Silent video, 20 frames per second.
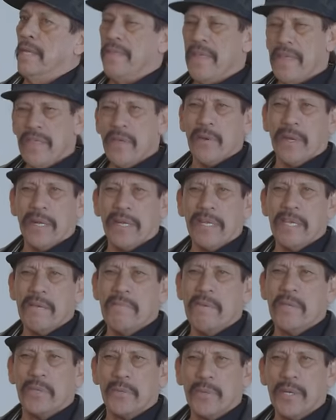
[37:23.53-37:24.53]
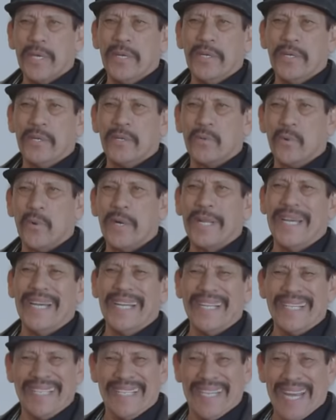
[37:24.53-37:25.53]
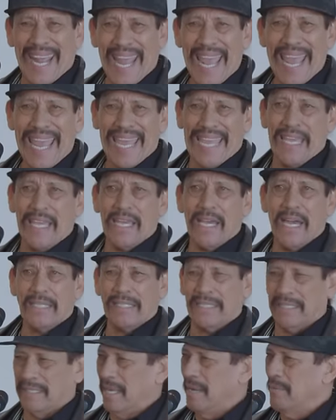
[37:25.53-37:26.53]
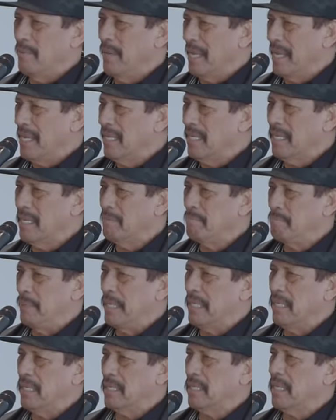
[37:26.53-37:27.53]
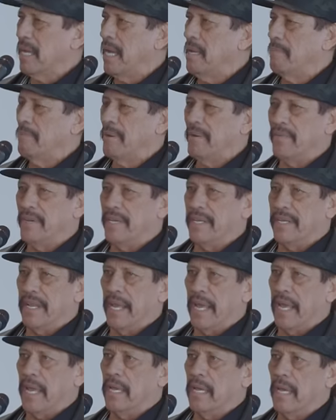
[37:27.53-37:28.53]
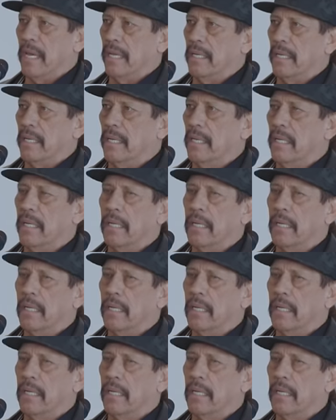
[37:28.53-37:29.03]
then they were going to give me $320 a day. I said, am I getting to beat this guy up every day?